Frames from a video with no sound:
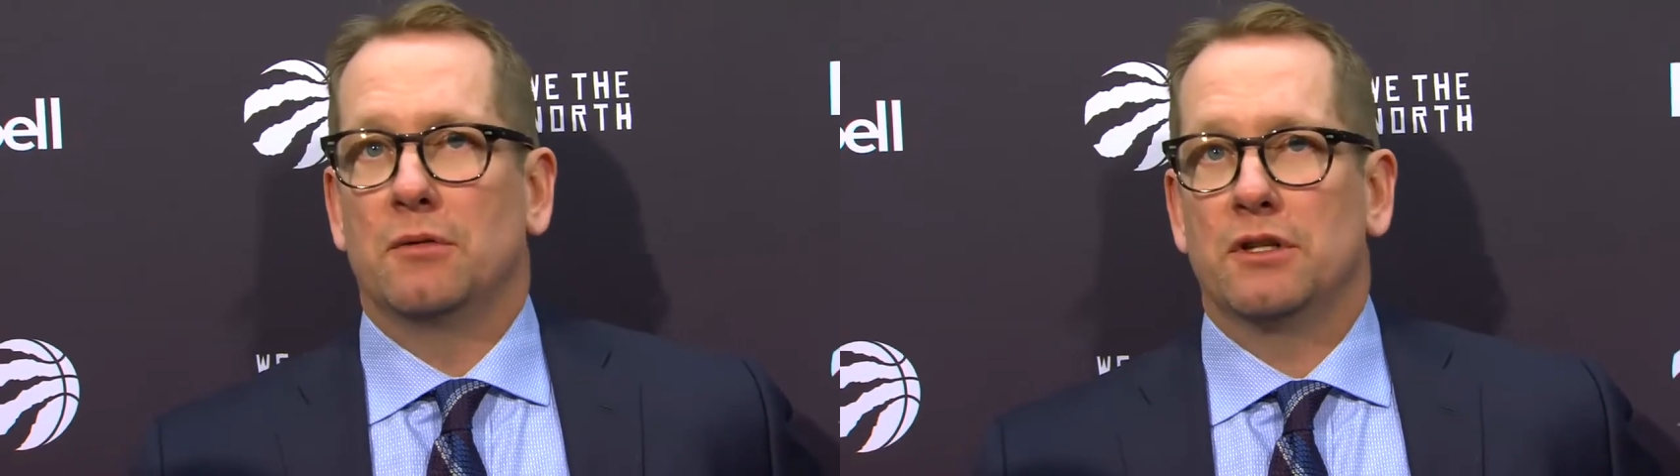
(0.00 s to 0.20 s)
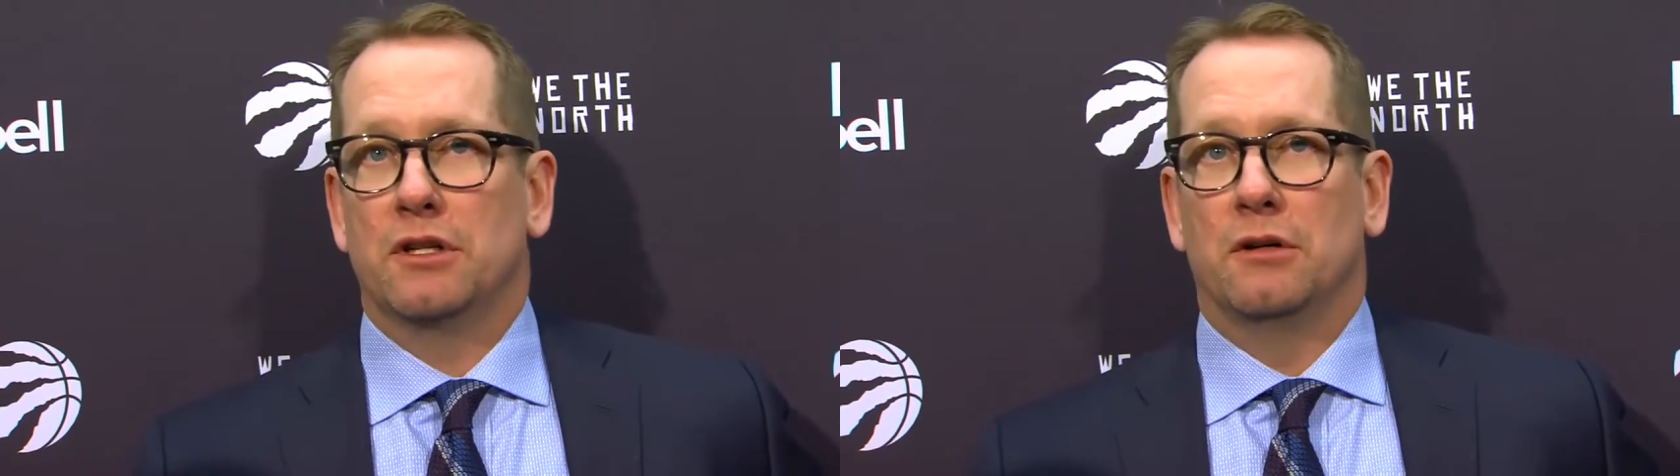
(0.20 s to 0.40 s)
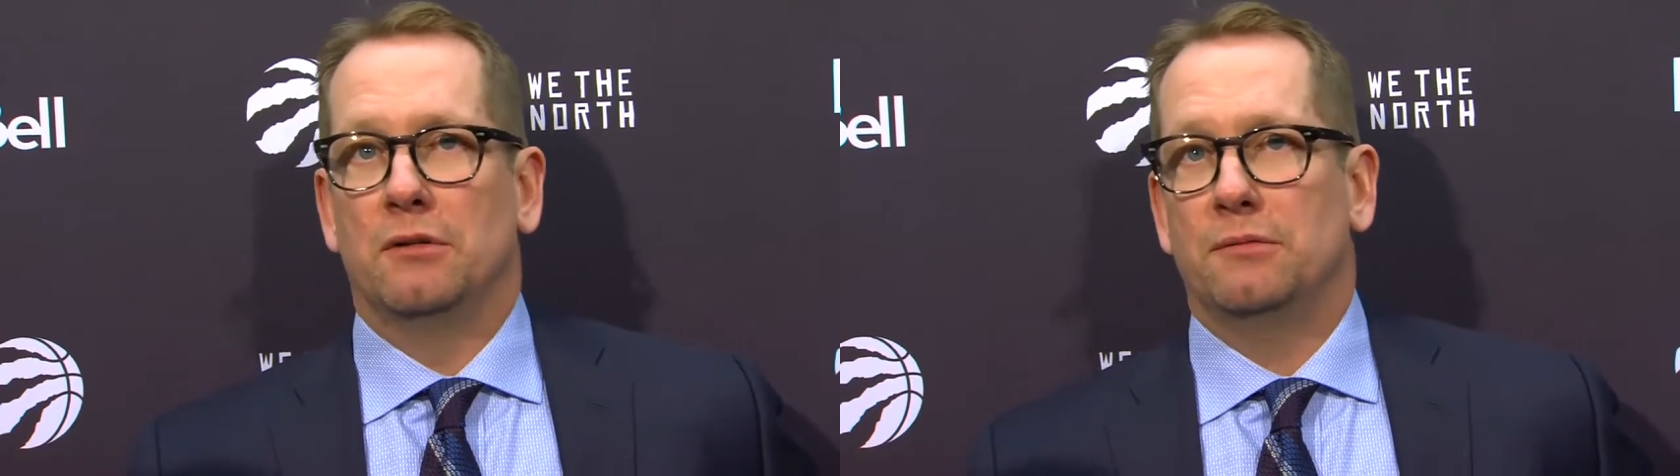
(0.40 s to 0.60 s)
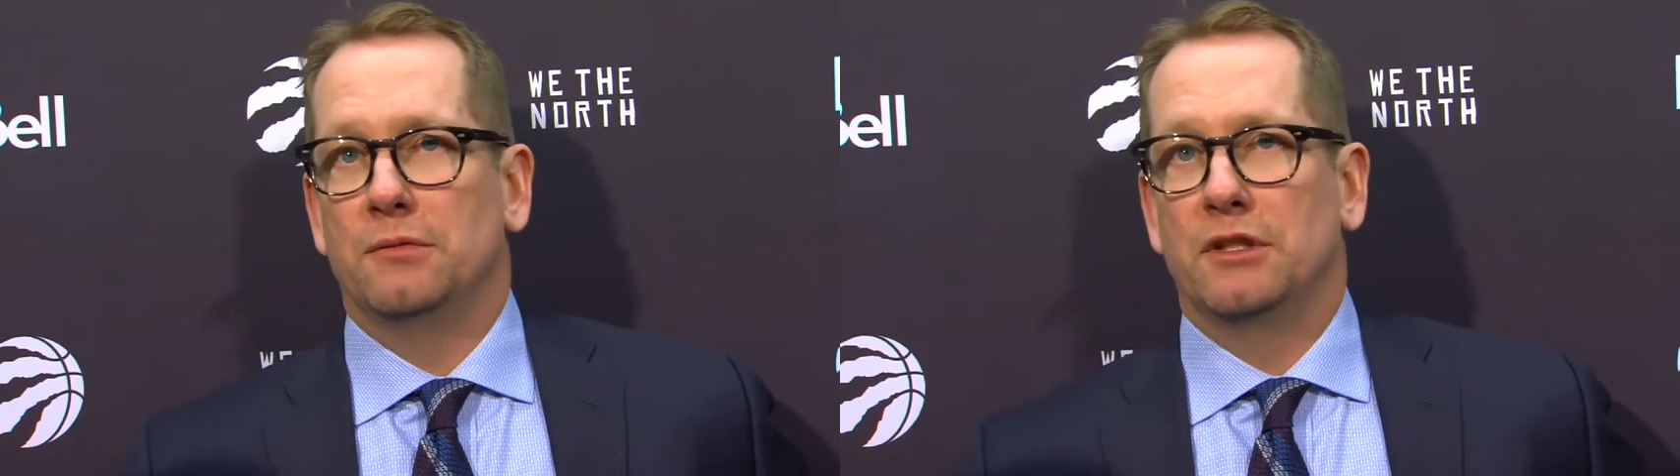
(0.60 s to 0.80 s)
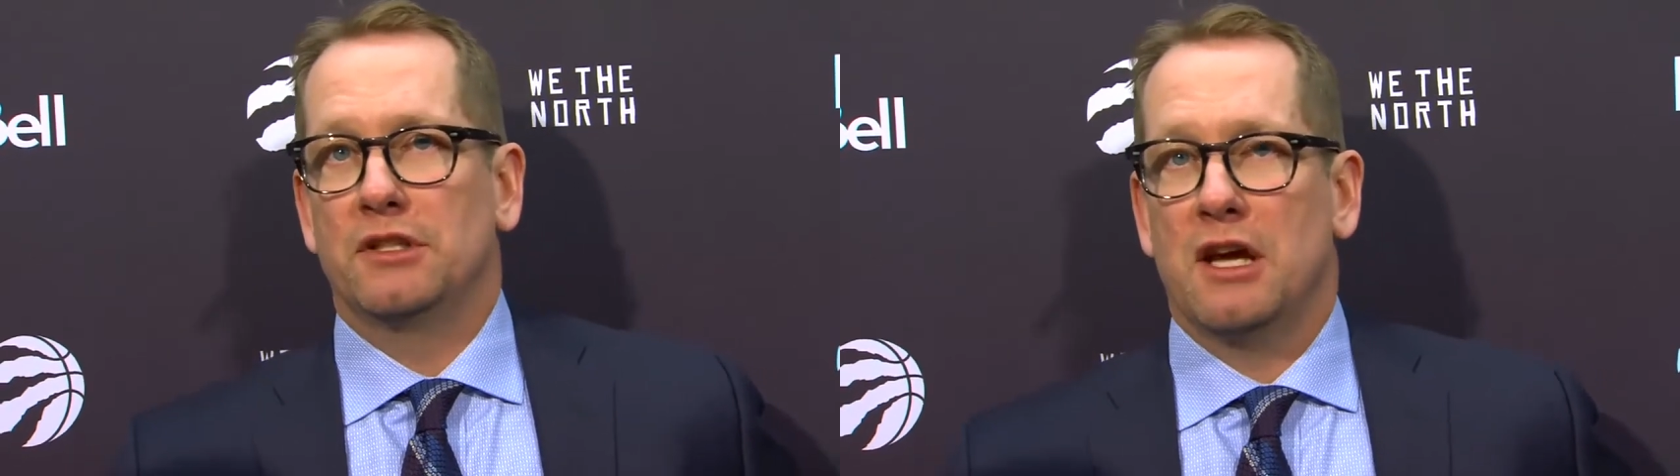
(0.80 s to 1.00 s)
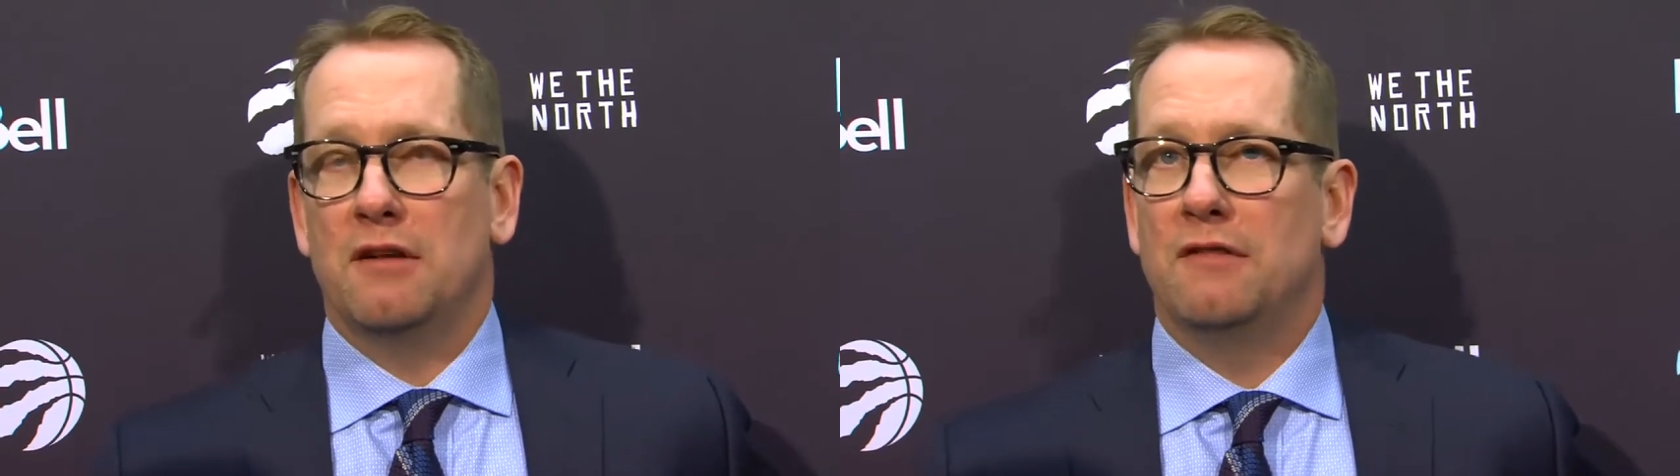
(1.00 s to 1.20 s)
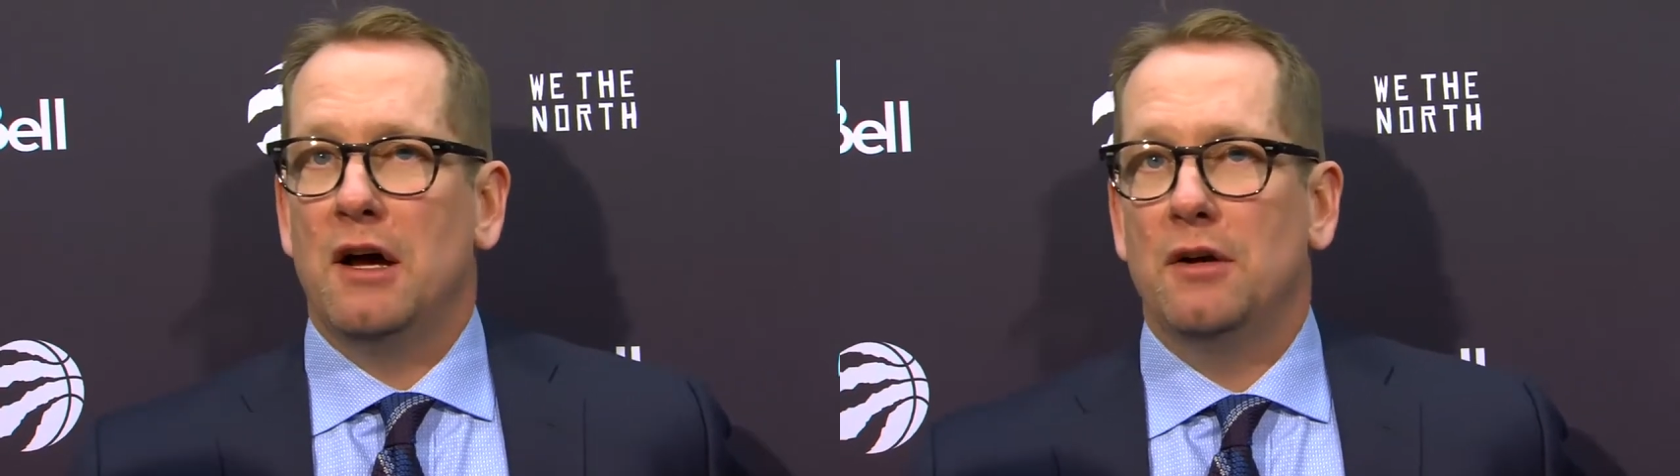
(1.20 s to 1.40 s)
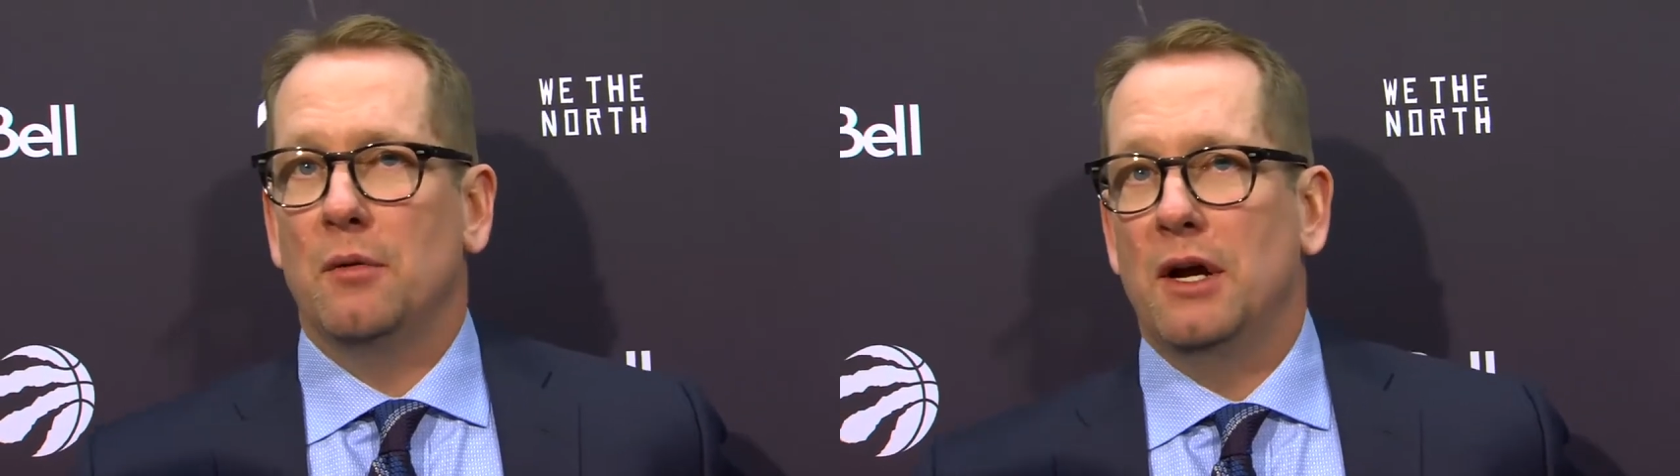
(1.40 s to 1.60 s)
we just got to
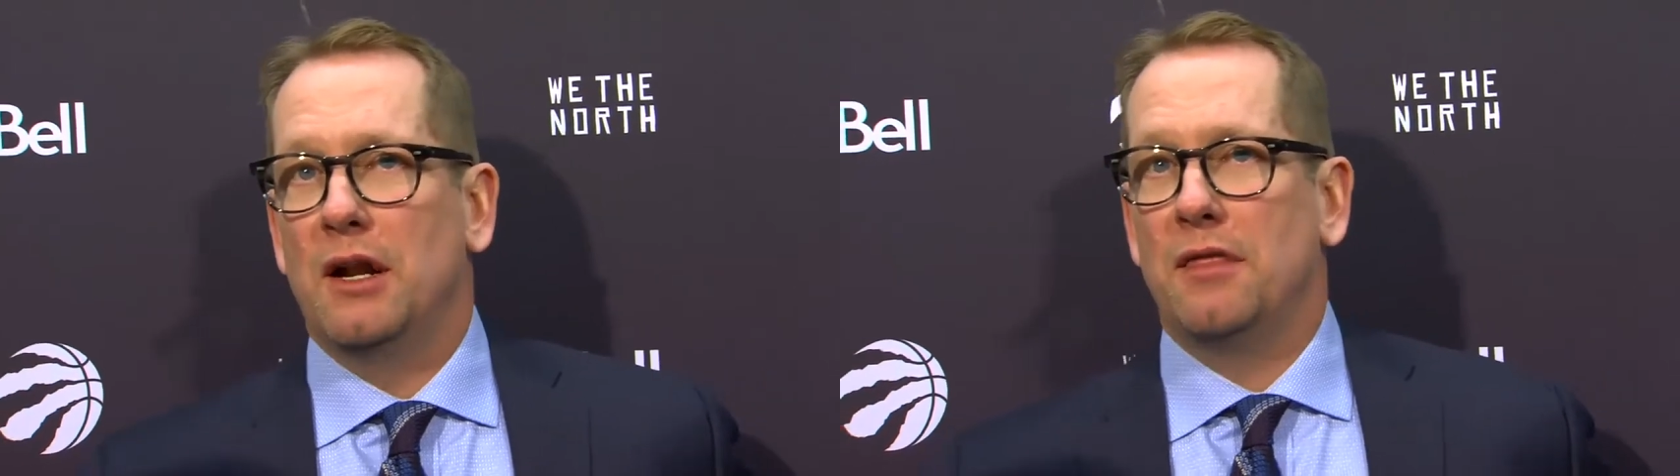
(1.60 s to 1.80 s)
evaluate.